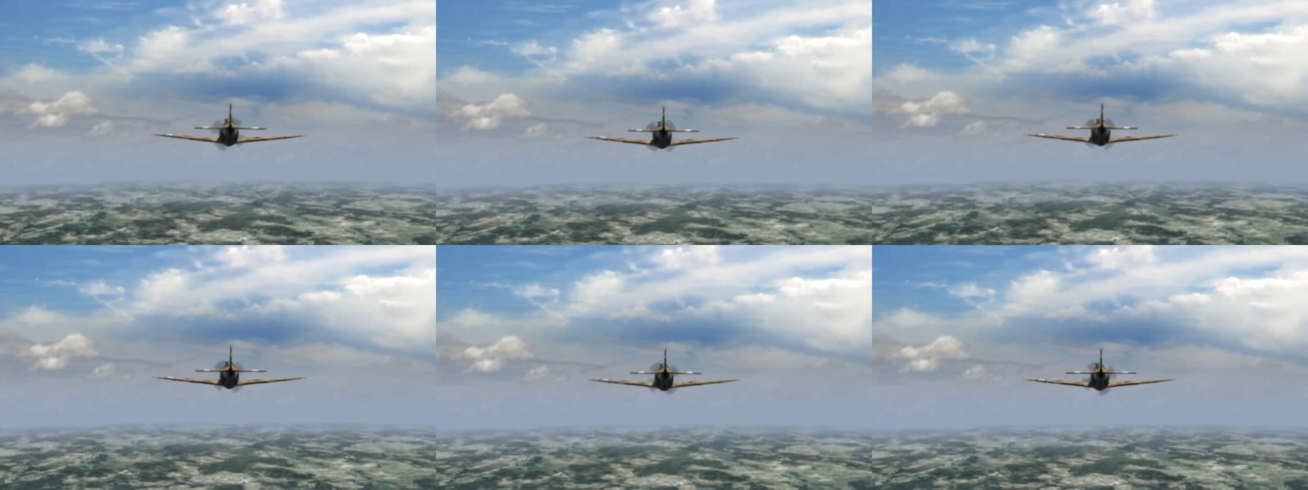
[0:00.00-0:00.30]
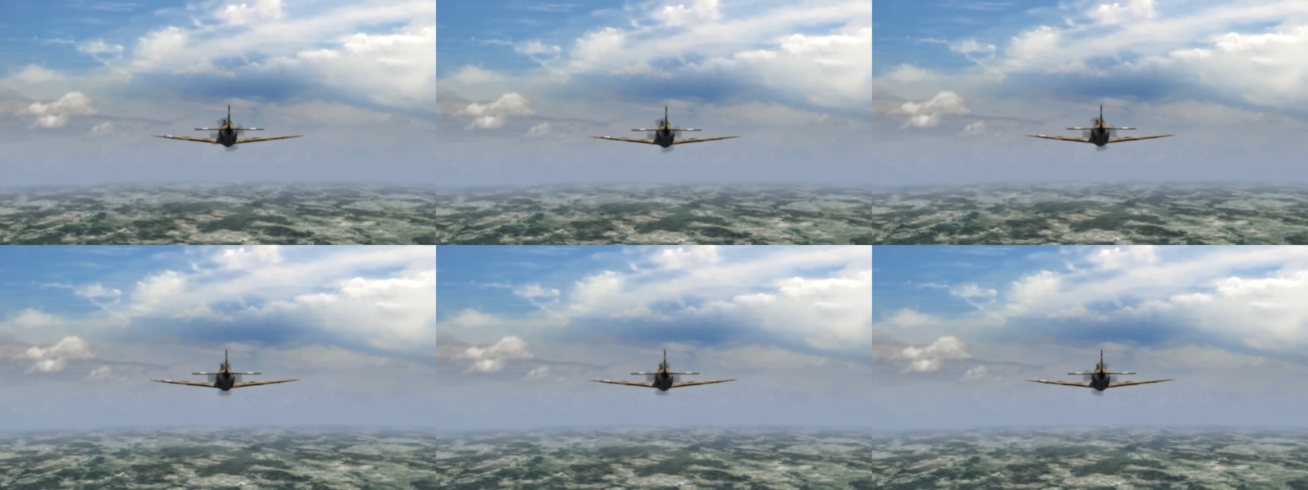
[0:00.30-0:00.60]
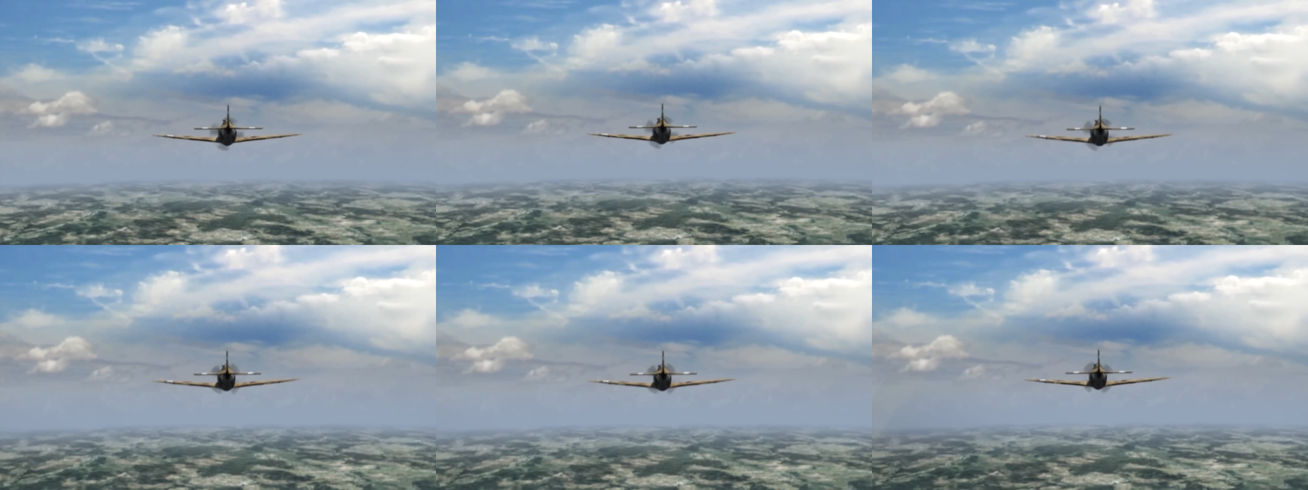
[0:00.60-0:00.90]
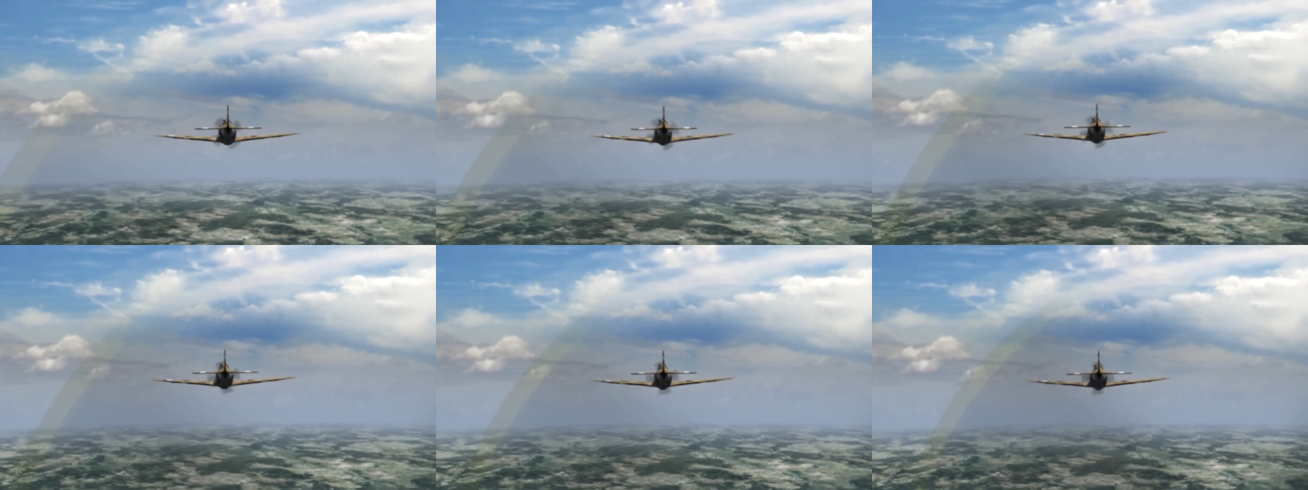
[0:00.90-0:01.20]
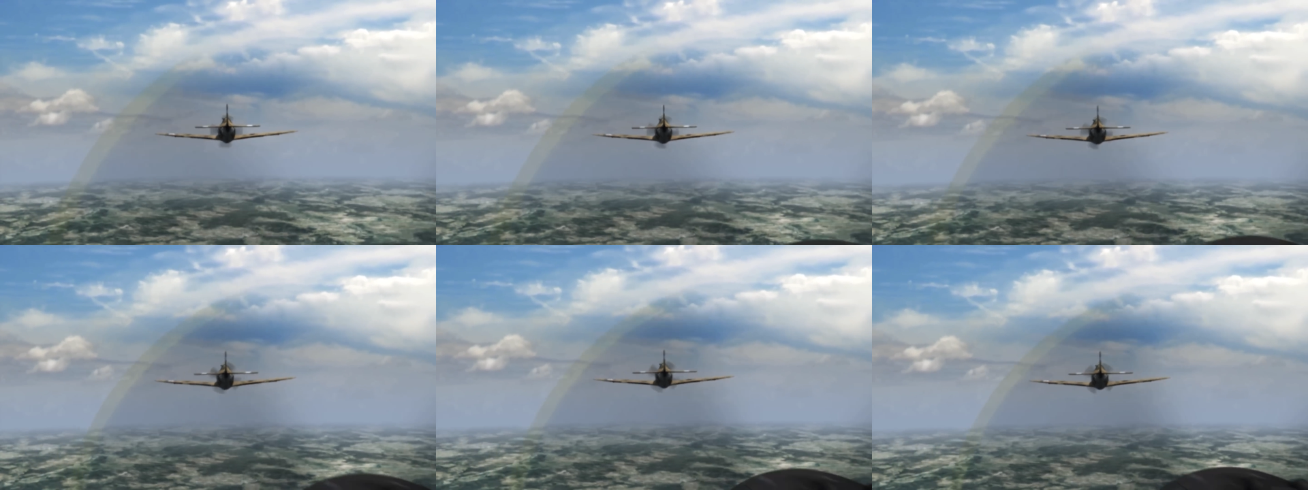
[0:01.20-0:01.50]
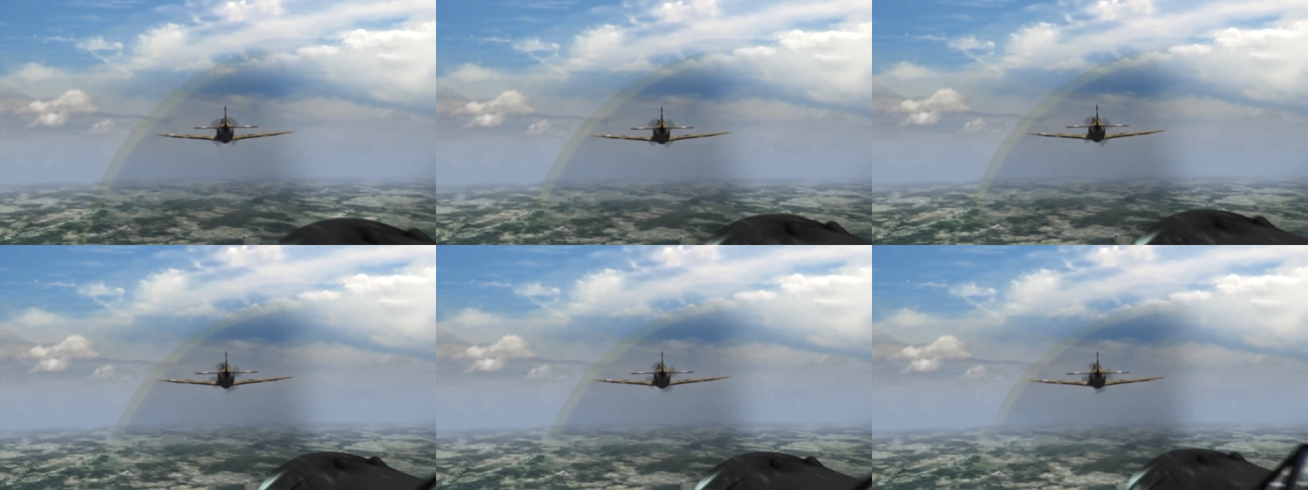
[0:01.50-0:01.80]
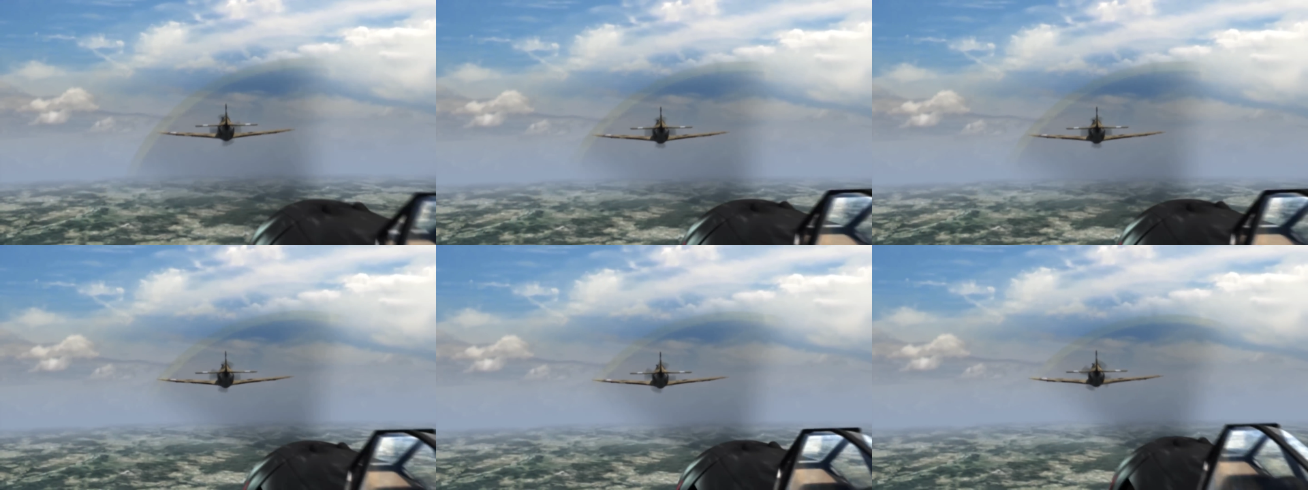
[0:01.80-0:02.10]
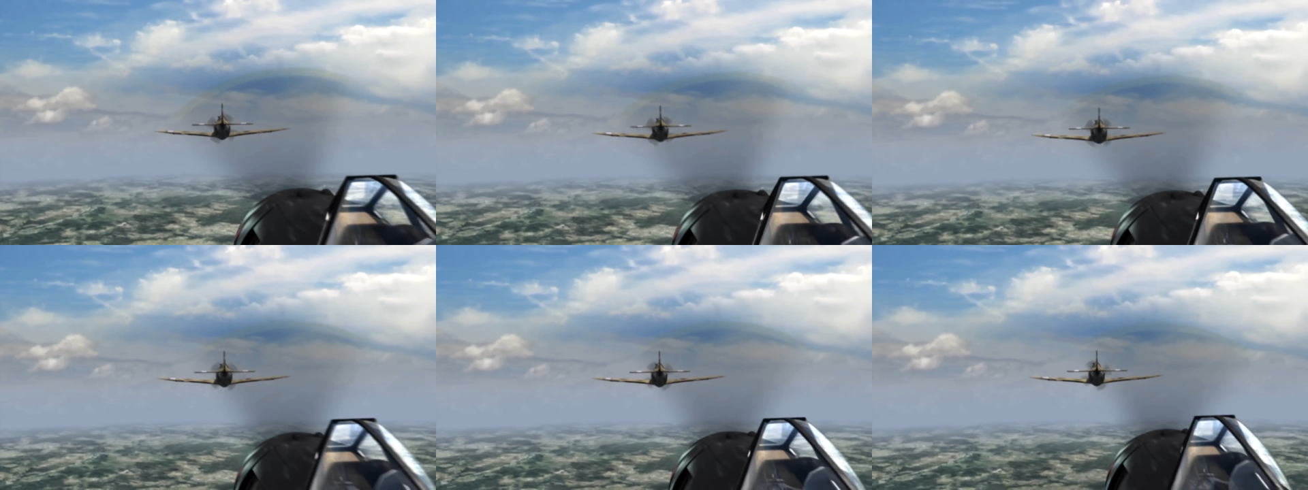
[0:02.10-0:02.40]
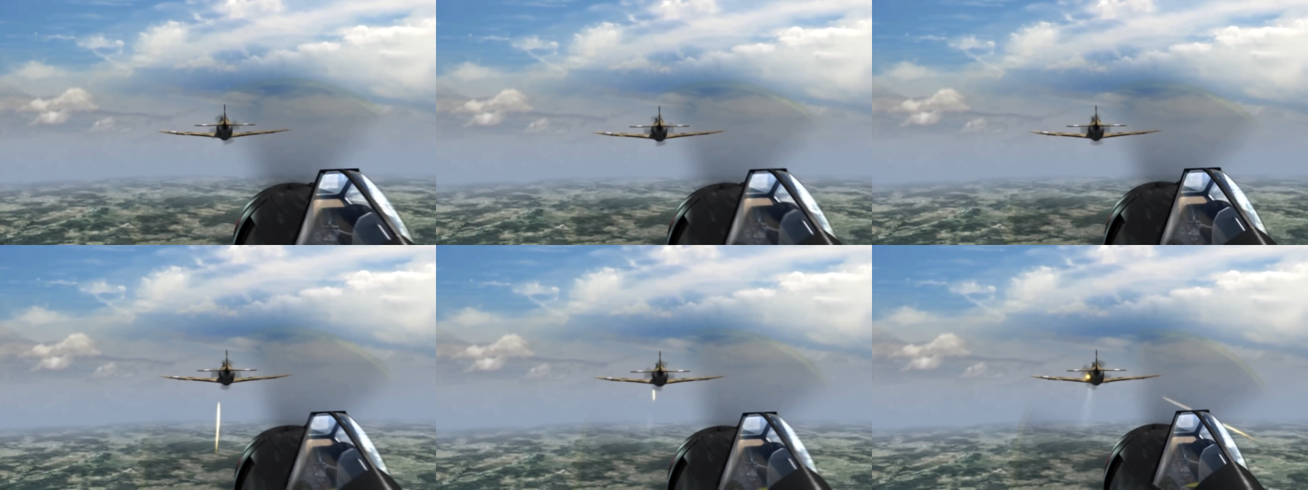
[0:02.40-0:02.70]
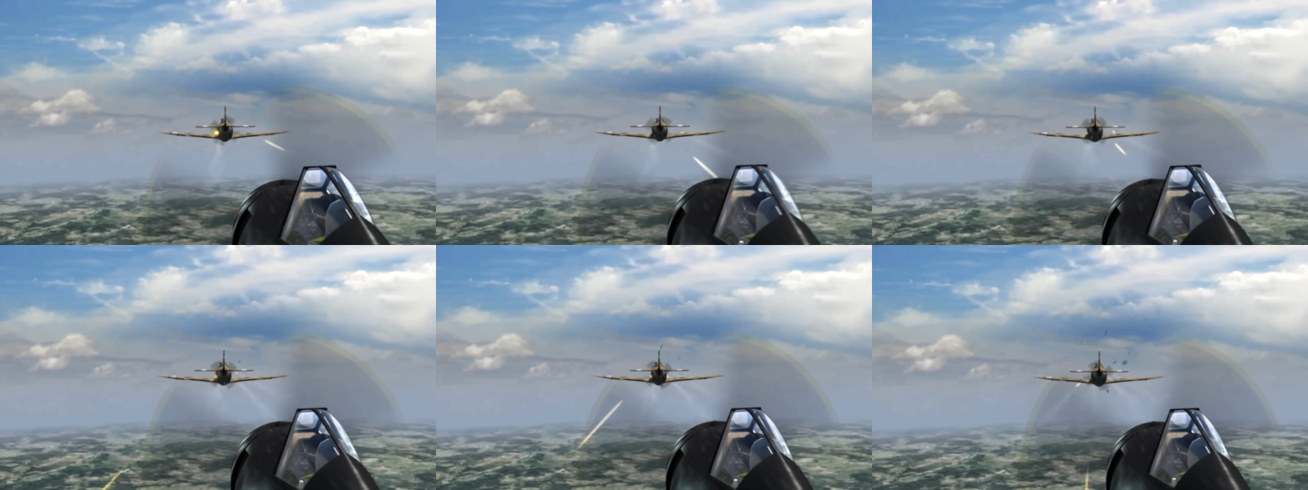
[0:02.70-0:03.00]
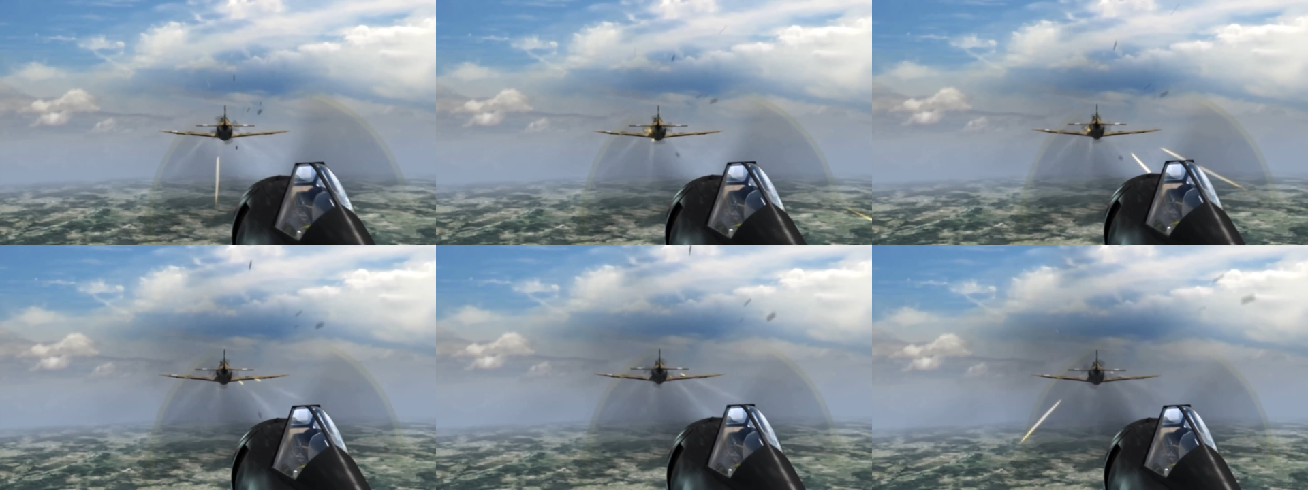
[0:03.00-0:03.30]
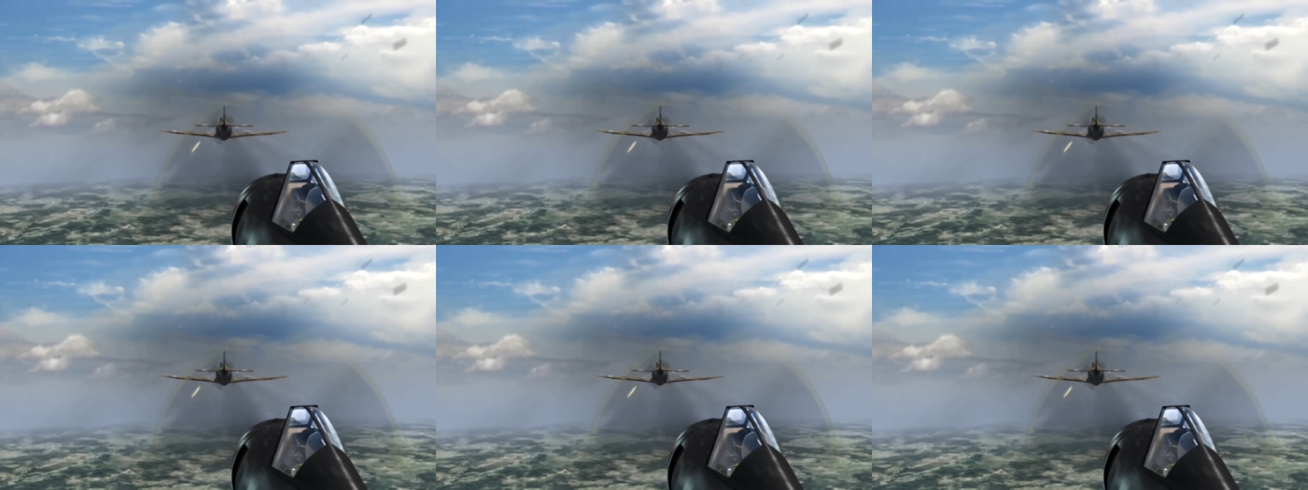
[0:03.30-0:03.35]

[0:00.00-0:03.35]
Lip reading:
[unreadable: no face in view]